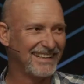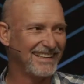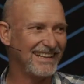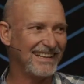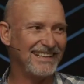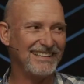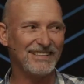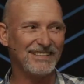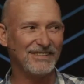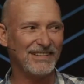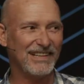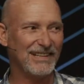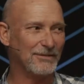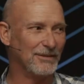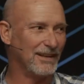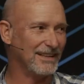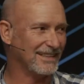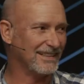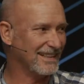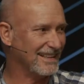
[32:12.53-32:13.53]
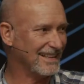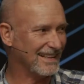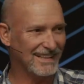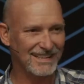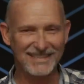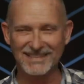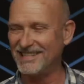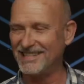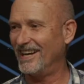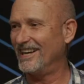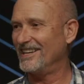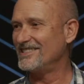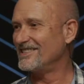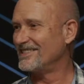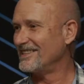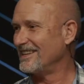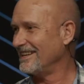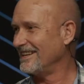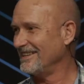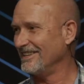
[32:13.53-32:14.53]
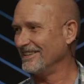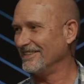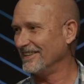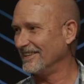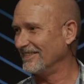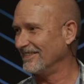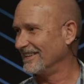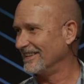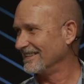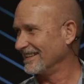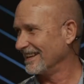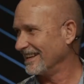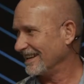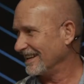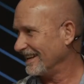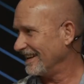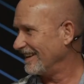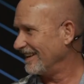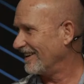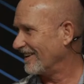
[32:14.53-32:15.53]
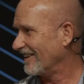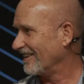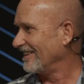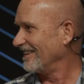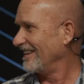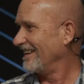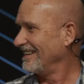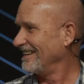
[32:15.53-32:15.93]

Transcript: He knew he wasn't going to get touched. He knew he wasn't going to get hurt.